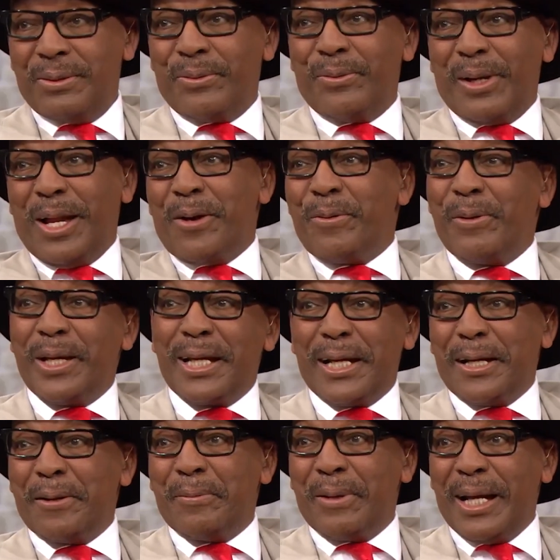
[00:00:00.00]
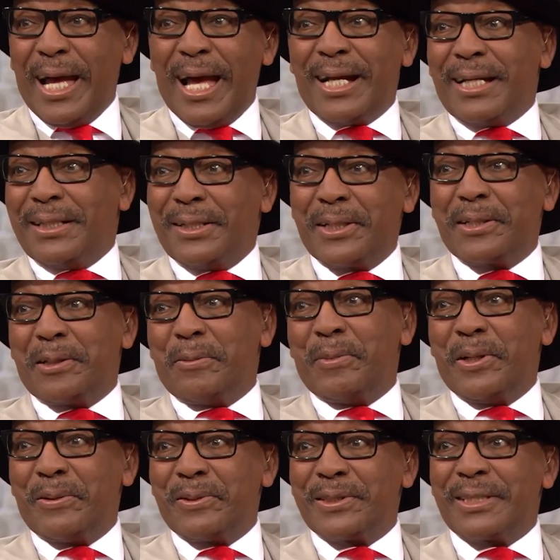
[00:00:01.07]
when I wake up, I can look in the
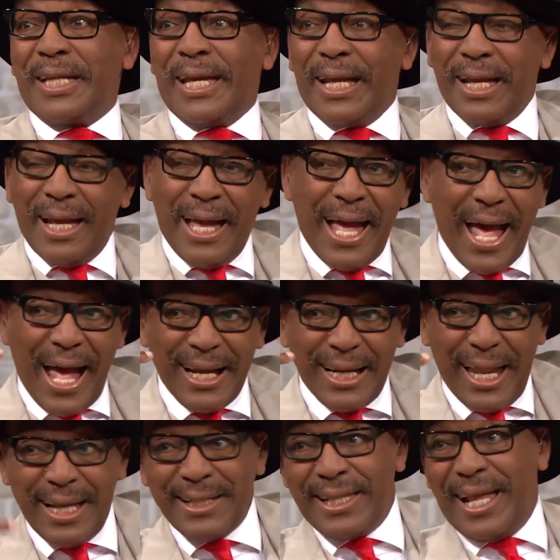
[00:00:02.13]
mirror and say, I like